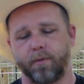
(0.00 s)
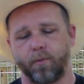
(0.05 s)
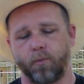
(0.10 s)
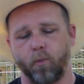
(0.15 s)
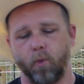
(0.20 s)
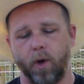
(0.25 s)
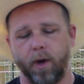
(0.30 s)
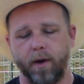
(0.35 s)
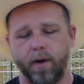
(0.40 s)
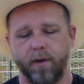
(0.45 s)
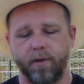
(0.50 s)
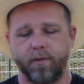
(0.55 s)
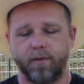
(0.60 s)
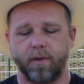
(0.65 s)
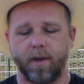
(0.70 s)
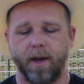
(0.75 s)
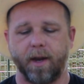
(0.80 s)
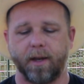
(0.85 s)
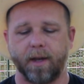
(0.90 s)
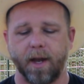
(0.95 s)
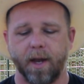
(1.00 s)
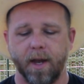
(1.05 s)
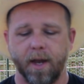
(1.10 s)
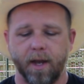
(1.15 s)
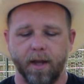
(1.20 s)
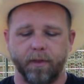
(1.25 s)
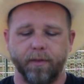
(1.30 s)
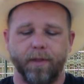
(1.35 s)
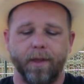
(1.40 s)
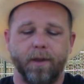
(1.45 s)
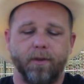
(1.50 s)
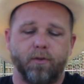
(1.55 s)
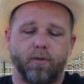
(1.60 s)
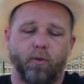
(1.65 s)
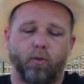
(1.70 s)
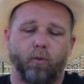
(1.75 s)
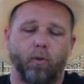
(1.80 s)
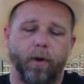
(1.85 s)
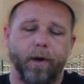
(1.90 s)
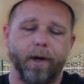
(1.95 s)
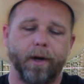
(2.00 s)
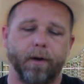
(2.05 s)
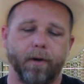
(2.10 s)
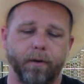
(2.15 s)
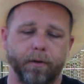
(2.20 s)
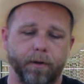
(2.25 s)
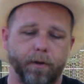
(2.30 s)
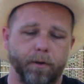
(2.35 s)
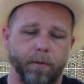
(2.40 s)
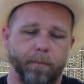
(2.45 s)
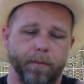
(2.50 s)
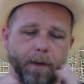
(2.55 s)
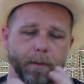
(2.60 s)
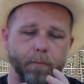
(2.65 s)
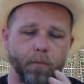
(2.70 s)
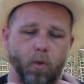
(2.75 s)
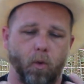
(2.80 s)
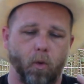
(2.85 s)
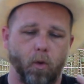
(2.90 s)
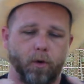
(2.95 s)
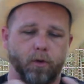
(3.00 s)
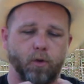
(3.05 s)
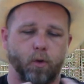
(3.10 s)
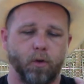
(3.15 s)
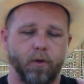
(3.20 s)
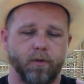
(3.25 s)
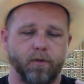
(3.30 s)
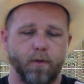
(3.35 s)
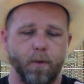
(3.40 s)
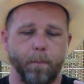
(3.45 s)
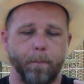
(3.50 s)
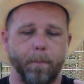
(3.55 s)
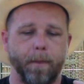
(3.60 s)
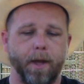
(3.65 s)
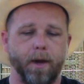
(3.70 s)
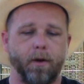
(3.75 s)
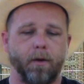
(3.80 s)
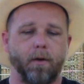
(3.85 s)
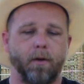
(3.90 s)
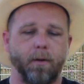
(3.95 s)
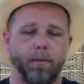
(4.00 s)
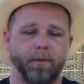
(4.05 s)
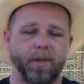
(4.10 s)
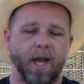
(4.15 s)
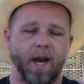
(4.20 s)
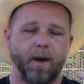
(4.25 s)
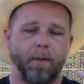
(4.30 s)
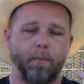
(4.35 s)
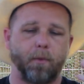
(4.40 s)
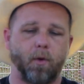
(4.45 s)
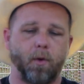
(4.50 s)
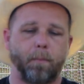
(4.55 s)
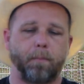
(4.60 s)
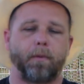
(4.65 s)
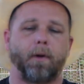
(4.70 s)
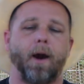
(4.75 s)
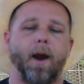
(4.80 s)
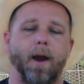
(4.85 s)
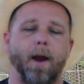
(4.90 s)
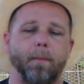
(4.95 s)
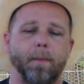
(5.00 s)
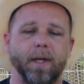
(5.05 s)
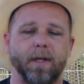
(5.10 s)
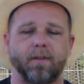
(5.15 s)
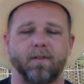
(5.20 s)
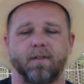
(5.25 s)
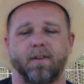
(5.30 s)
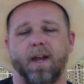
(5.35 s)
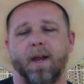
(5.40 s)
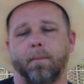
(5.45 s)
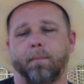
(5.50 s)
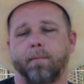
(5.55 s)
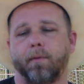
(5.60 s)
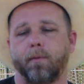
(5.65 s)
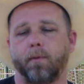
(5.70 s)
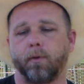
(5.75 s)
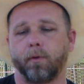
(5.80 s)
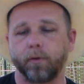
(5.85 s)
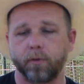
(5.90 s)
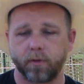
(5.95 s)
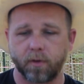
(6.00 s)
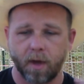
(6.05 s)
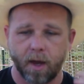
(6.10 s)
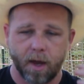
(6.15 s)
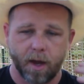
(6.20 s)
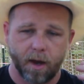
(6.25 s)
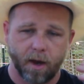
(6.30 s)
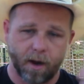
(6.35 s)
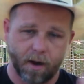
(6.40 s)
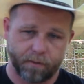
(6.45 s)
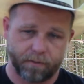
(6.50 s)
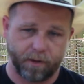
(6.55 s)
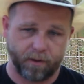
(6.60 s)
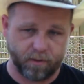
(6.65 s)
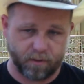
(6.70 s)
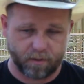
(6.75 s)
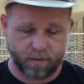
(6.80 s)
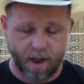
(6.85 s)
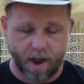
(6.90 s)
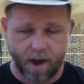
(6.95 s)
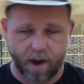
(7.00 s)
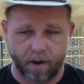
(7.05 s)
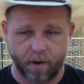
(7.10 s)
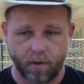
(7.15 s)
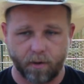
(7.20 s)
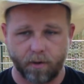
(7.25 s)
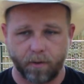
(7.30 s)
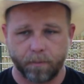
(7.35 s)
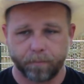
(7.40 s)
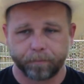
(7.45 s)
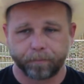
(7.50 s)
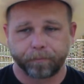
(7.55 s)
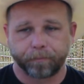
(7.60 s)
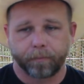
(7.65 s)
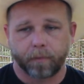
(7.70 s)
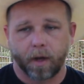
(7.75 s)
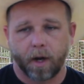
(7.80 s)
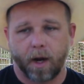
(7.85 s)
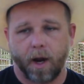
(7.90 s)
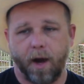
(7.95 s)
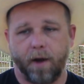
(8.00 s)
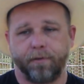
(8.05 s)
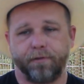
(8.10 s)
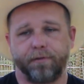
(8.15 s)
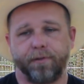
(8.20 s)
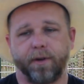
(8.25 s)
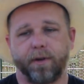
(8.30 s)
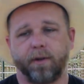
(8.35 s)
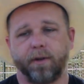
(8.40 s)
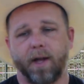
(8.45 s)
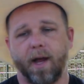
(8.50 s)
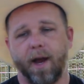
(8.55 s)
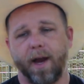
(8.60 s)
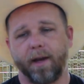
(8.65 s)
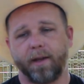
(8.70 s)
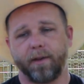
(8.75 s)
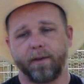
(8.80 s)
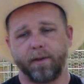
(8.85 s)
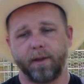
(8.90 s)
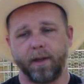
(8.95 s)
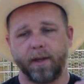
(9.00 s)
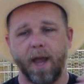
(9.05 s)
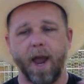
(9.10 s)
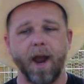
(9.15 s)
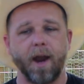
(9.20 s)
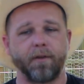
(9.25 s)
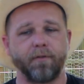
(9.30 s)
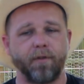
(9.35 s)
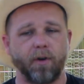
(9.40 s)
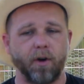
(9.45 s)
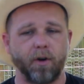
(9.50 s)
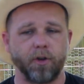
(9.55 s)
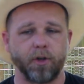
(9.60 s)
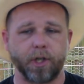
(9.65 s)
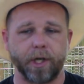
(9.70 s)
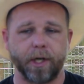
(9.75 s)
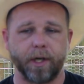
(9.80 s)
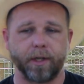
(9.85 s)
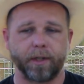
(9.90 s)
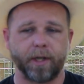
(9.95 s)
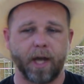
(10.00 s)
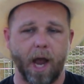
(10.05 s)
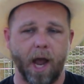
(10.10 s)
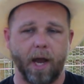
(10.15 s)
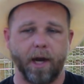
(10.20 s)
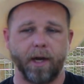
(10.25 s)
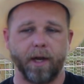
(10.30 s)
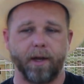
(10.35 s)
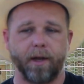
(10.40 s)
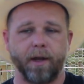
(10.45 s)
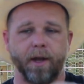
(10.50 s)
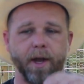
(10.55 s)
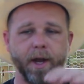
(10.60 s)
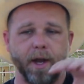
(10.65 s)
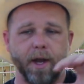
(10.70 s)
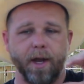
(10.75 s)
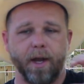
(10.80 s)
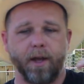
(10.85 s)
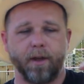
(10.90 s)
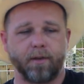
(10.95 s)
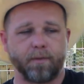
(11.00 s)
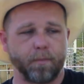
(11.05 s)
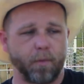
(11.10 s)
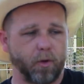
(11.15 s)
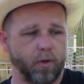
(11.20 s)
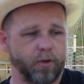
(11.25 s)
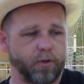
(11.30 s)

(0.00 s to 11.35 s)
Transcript: whereas like these 3 are a little bit more towards the middle and kind of more prime examples of the style. I feel like the kegged version kind of is more